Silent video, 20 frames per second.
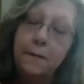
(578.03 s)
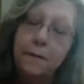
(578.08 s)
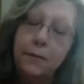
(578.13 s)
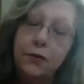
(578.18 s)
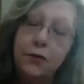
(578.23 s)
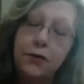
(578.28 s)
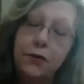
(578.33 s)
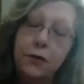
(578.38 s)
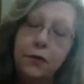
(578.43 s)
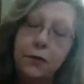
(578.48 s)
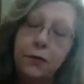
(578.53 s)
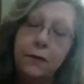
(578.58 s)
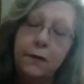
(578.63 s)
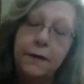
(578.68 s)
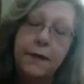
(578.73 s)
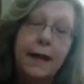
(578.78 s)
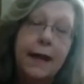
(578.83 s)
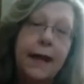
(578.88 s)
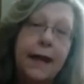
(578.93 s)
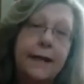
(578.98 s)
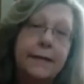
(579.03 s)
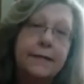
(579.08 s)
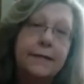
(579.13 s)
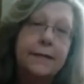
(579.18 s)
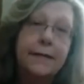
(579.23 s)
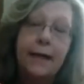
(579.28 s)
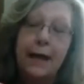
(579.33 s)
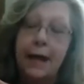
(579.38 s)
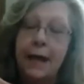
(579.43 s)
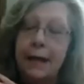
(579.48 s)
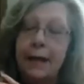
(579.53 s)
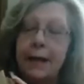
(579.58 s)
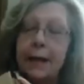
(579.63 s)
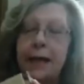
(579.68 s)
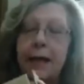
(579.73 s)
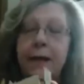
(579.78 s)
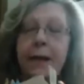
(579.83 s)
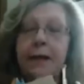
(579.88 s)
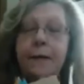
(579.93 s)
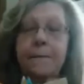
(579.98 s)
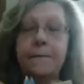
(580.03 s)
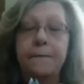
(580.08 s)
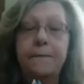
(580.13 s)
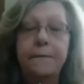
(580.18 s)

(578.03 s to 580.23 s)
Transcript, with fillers: journal that has tatting in it.